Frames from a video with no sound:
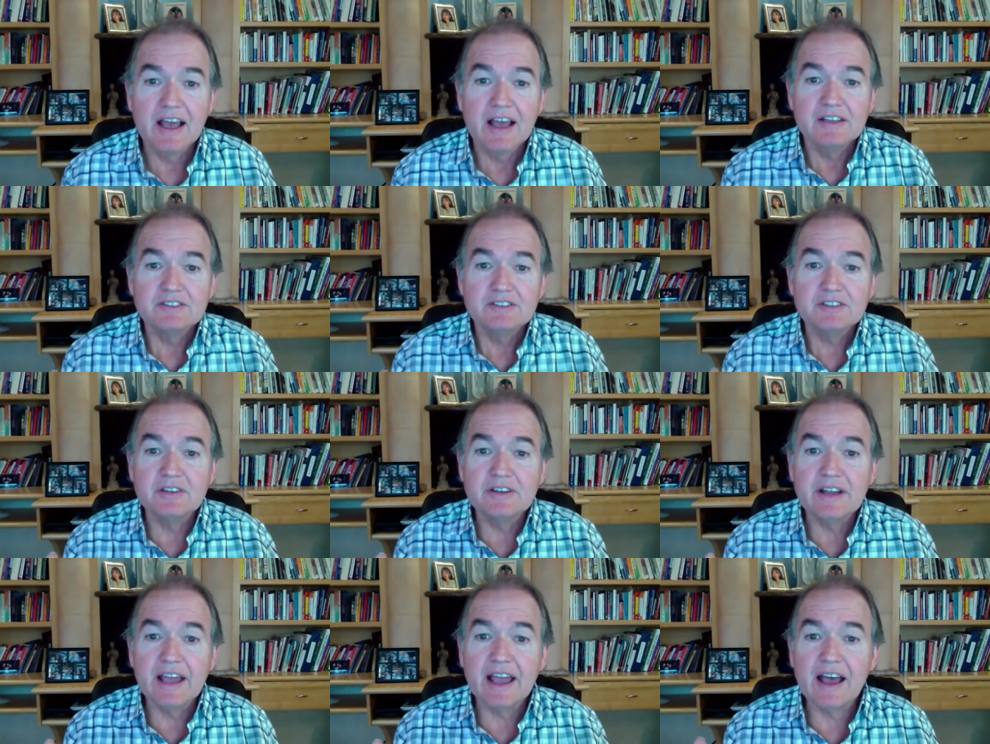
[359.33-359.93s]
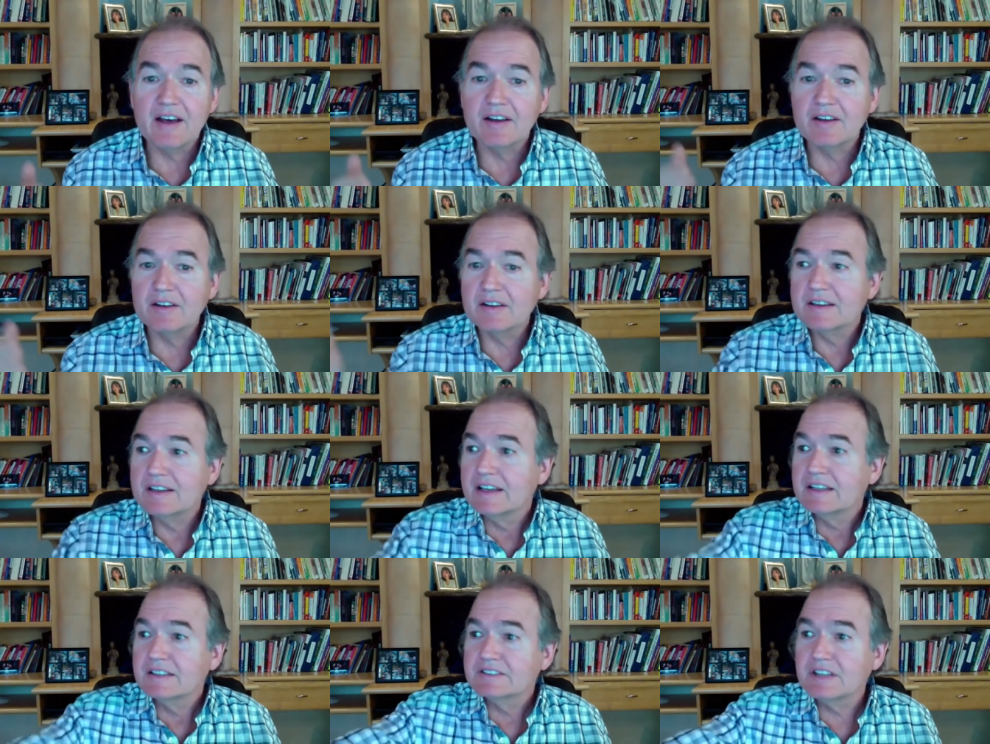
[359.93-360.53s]
So now
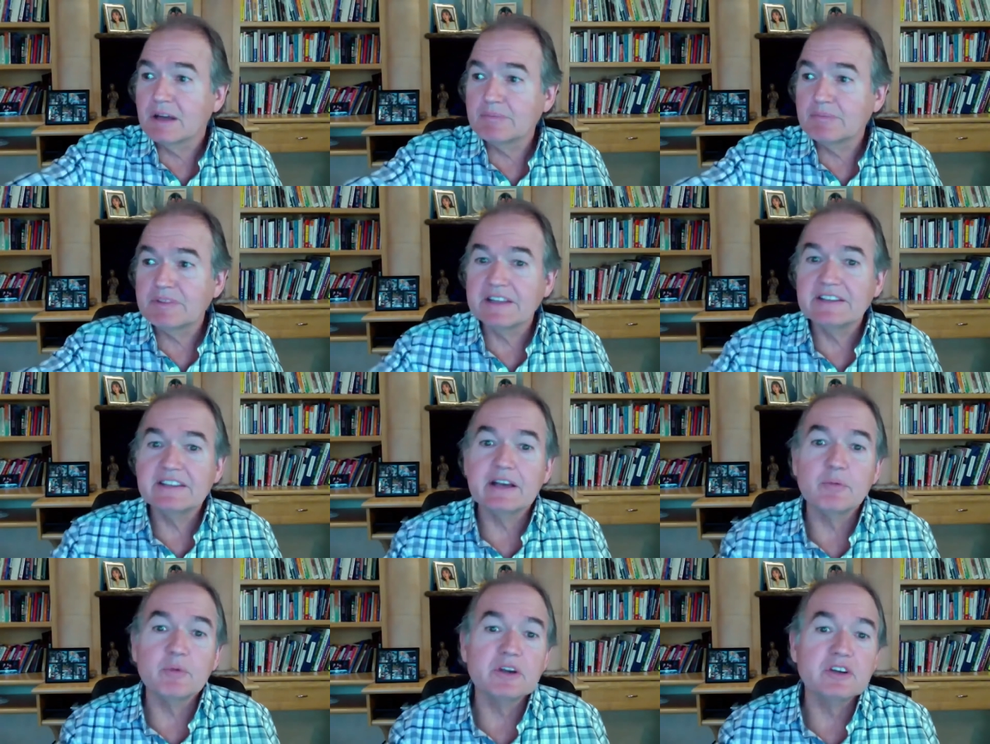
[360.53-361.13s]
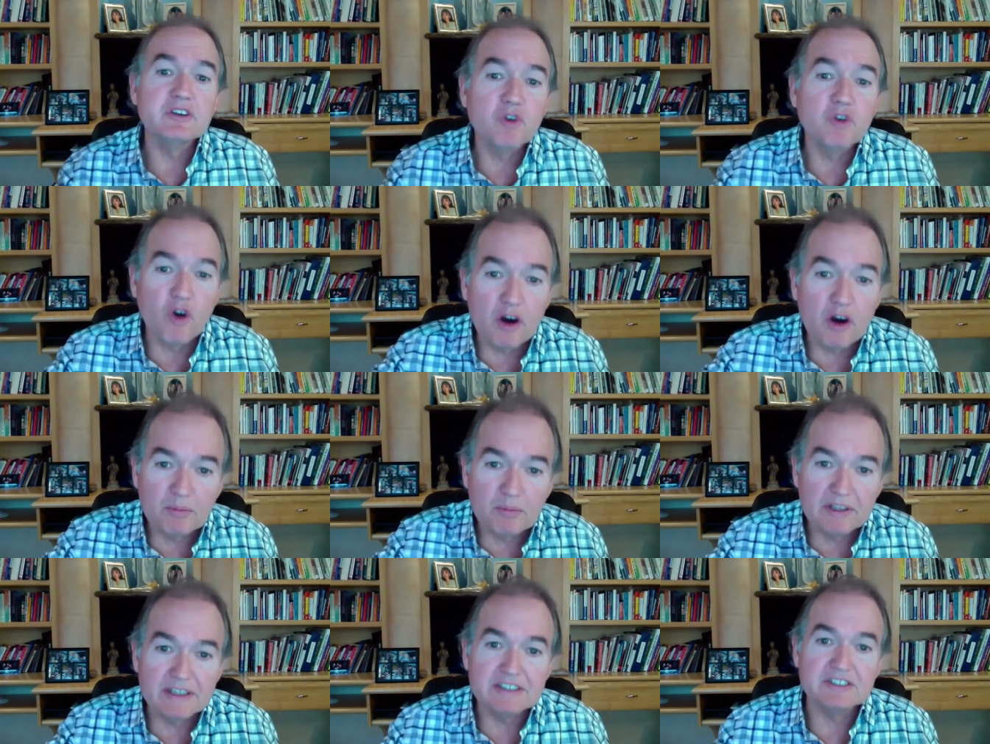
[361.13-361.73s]
something that would
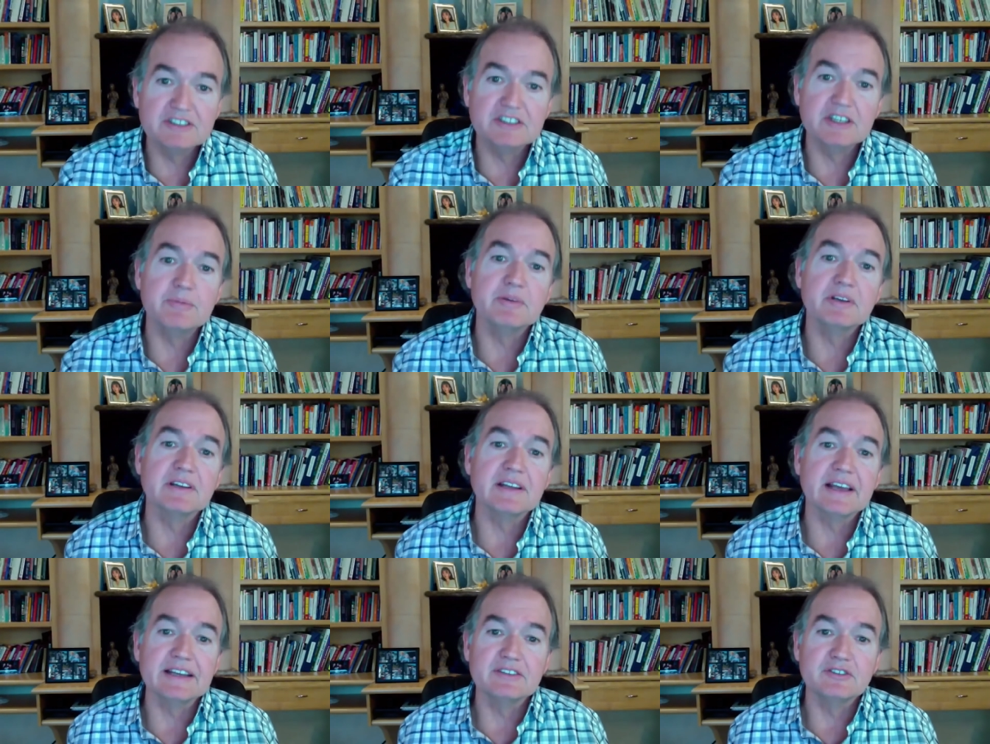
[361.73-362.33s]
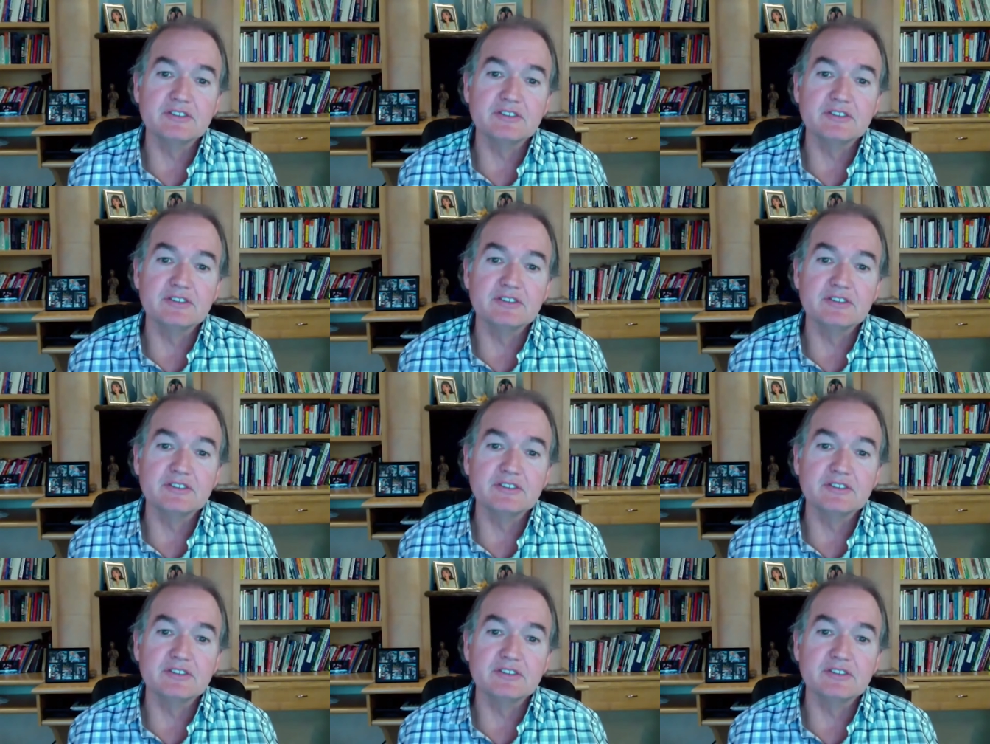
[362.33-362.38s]
normally stimulate